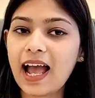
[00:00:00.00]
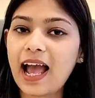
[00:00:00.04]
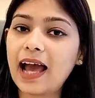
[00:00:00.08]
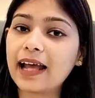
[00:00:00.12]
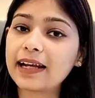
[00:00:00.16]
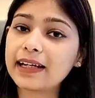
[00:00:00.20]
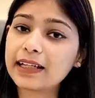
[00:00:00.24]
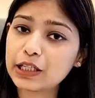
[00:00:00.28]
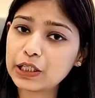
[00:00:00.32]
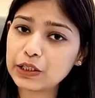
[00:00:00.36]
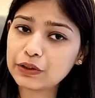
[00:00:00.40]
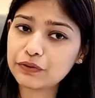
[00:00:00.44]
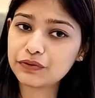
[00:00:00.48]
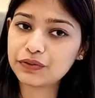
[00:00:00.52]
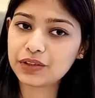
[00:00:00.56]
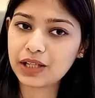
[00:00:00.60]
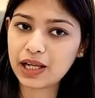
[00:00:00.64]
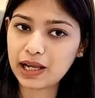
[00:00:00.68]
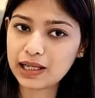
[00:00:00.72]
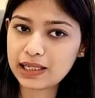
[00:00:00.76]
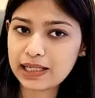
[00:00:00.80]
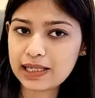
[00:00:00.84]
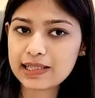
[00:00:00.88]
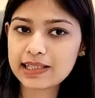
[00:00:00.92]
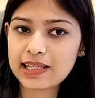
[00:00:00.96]
And if
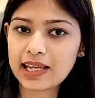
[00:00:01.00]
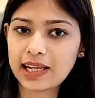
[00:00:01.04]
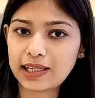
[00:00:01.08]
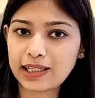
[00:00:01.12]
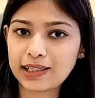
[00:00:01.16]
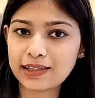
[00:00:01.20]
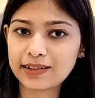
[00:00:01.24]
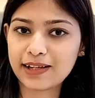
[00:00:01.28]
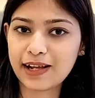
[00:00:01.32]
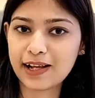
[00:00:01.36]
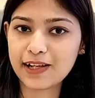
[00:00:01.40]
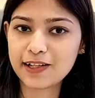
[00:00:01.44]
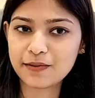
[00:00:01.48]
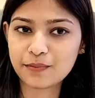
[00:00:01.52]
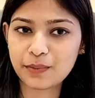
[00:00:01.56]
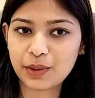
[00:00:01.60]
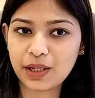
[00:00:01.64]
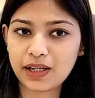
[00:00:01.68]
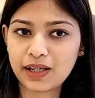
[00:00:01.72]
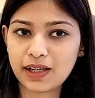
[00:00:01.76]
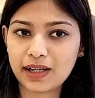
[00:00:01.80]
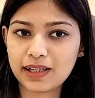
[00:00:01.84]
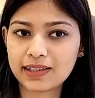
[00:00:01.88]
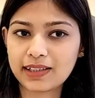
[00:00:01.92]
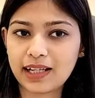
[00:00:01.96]
there is any grace
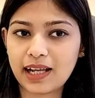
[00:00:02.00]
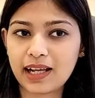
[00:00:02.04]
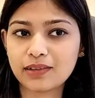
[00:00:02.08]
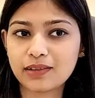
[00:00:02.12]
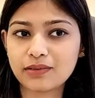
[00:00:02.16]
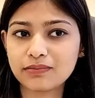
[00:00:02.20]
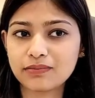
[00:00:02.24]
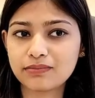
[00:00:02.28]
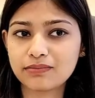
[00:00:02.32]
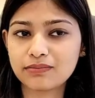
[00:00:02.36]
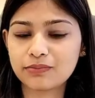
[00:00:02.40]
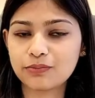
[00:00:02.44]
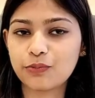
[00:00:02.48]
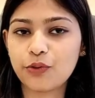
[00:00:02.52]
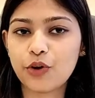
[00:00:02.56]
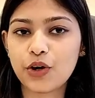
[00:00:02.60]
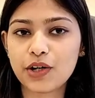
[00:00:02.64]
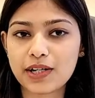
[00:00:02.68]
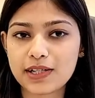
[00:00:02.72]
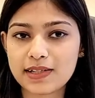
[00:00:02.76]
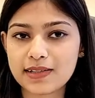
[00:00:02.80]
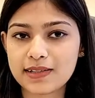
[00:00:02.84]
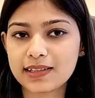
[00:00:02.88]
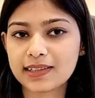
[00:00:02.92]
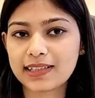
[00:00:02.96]
period, then
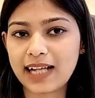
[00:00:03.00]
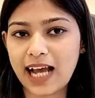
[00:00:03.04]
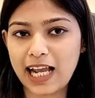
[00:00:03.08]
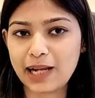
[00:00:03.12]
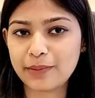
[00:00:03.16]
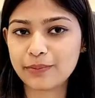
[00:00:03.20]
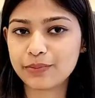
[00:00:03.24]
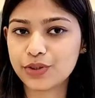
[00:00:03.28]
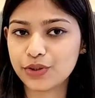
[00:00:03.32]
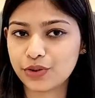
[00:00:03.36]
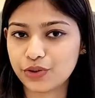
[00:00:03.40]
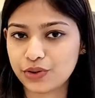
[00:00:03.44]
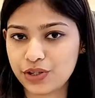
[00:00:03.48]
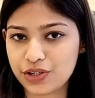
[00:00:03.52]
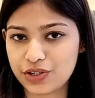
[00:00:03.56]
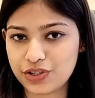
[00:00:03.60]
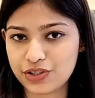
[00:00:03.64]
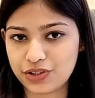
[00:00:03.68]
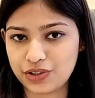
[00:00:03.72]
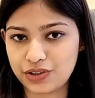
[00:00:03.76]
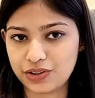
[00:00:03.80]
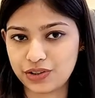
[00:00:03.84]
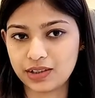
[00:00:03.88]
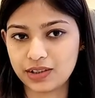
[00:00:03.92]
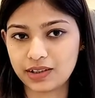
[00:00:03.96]
what is the time
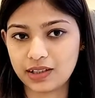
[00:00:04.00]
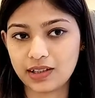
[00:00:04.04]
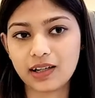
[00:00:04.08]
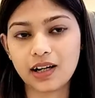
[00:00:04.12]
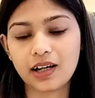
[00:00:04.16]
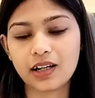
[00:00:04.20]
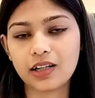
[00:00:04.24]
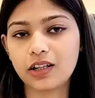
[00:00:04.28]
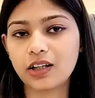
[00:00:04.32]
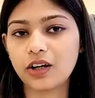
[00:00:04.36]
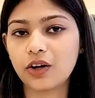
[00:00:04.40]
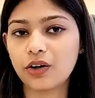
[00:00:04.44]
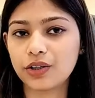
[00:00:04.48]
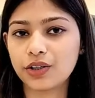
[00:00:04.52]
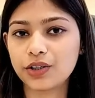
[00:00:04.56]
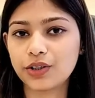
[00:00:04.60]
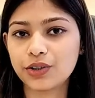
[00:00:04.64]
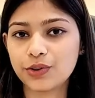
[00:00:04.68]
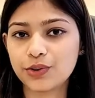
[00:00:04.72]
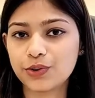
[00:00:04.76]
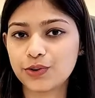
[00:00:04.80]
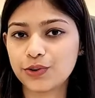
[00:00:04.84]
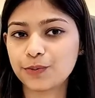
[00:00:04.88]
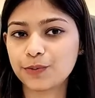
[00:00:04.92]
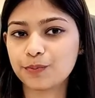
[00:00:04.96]
duration they allowing
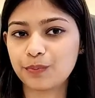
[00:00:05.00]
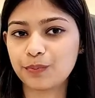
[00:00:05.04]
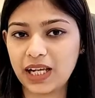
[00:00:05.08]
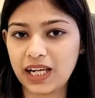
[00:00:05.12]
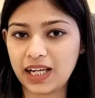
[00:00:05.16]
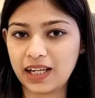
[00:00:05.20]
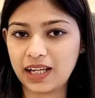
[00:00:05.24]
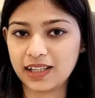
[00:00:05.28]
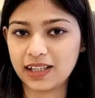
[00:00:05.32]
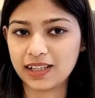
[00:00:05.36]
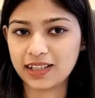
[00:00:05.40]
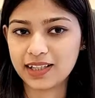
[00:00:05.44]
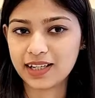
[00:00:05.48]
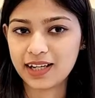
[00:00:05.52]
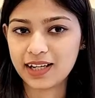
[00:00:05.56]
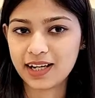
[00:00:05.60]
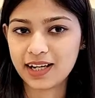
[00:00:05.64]
you to pay?